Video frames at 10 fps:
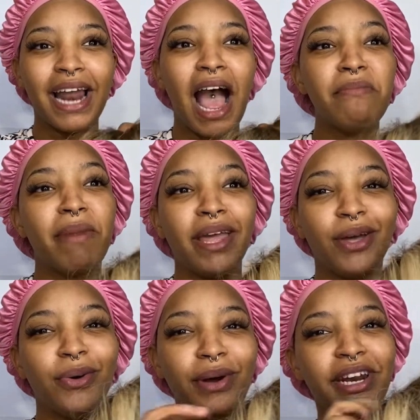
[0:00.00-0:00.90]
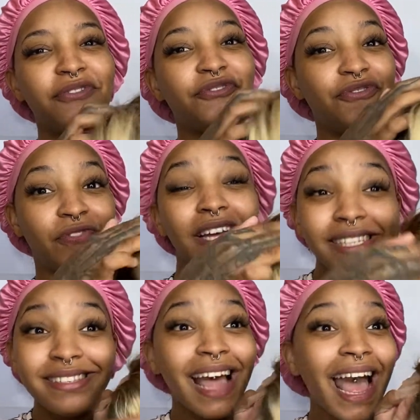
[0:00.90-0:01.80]
I might go in and
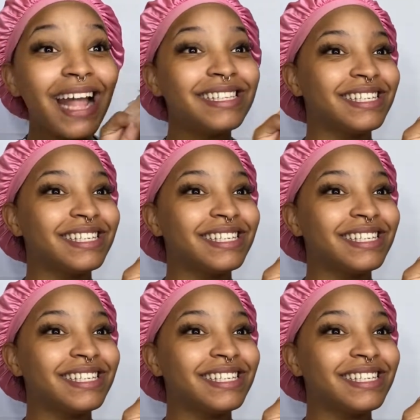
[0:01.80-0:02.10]
fix that